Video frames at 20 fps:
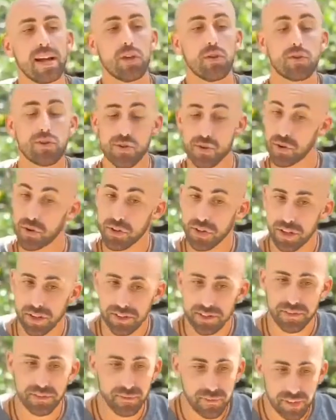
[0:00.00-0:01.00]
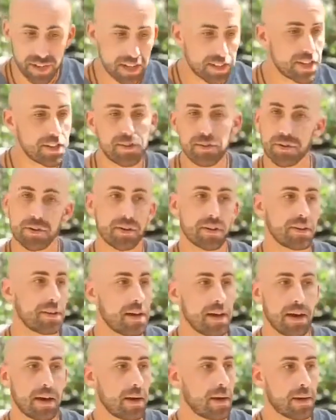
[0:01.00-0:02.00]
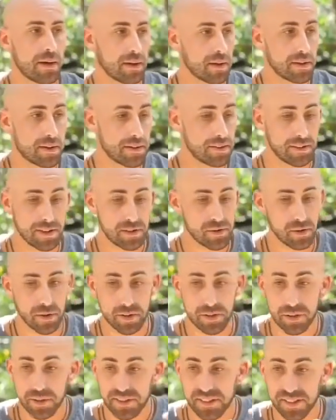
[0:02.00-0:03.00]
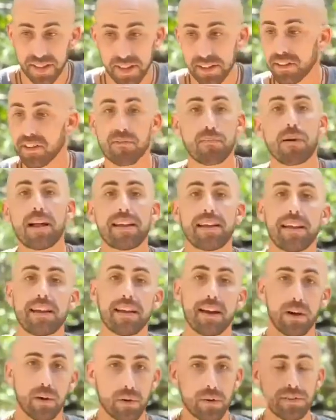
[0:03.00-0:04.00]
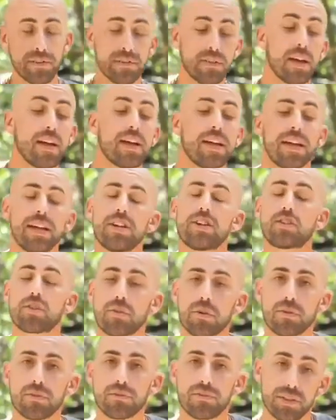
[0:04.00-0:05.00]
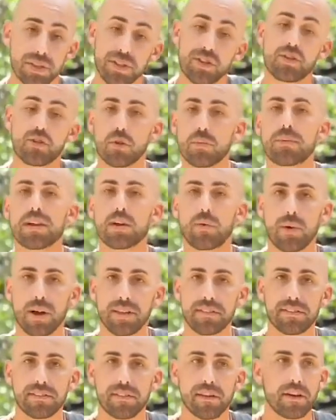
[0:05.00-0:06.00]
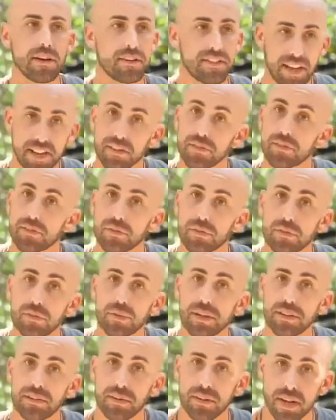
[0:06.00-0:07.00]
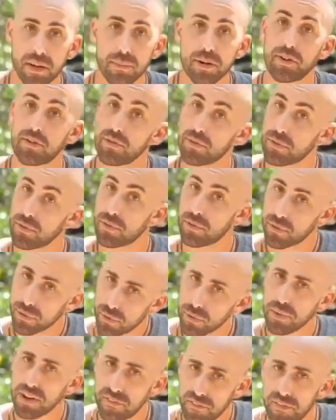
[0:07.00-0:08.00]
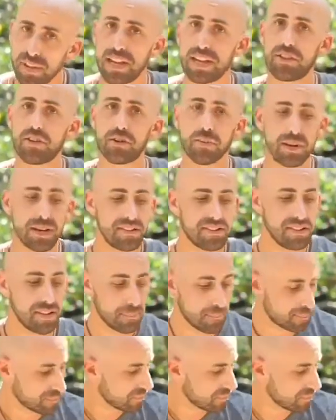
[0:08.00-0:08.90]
You should not feel that you're on the side of blacking out. It should be quite nice to do it, okay? But you will feel it, you will see.